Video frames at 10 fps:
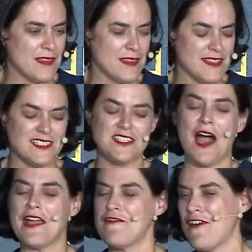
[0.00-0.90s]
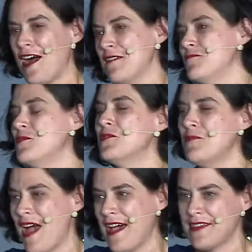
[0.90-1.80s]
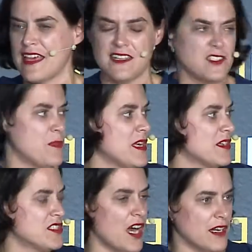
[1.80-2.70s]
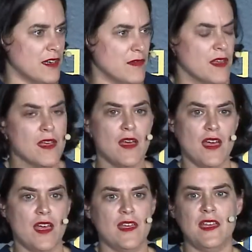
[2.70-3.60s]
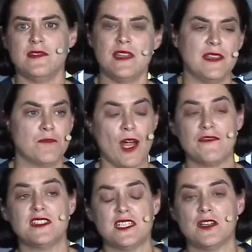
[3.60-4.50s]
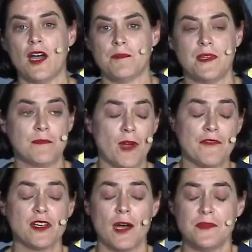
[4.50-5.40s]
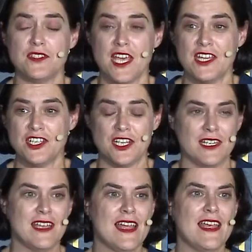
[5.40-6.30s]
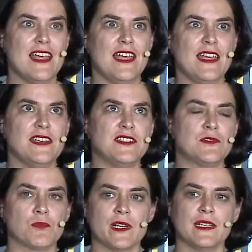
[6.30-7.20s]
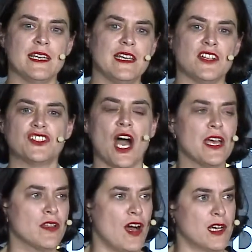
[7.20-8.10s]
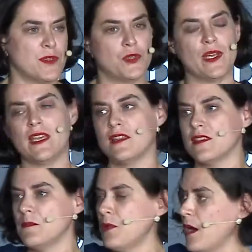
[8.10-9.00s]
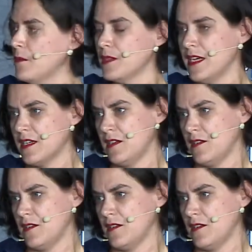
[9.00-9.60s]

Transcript: sci-fi moon math that is being done in private computation is really a dialogue between the public